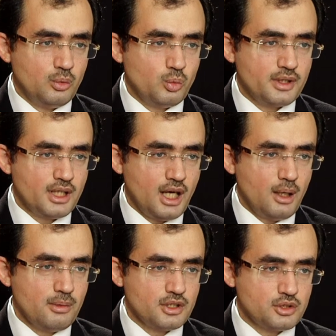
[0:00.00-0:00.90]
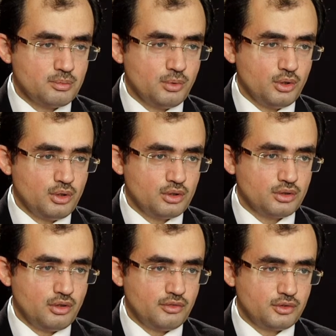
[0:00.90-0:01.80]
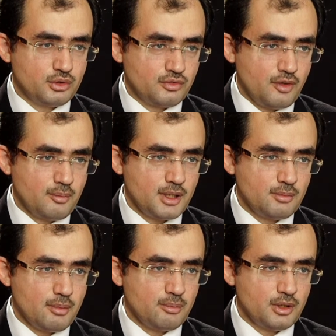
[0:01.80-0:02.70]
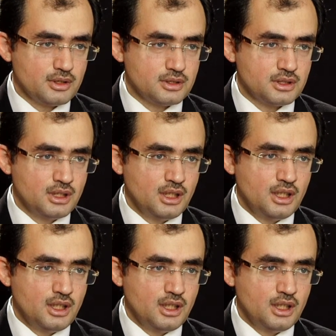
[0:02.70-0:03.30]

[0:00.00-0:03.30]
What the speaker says: without the support of your family members,